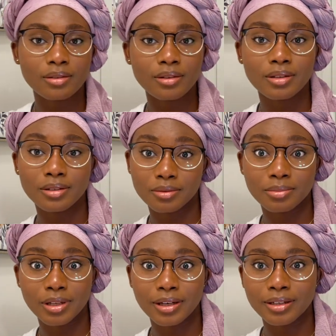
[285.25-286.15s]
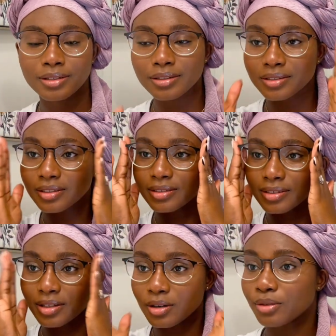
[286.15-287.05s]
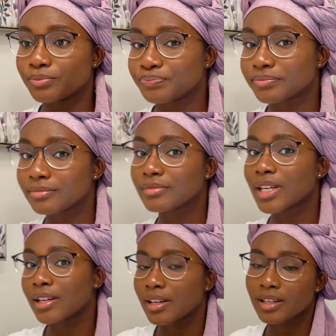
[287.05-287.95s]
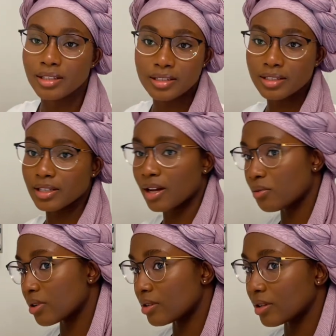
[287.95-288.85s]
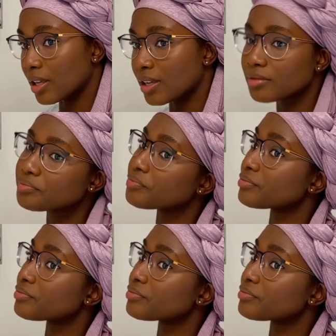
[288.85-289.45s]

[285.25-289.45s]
a little blind. So this is how we're looking.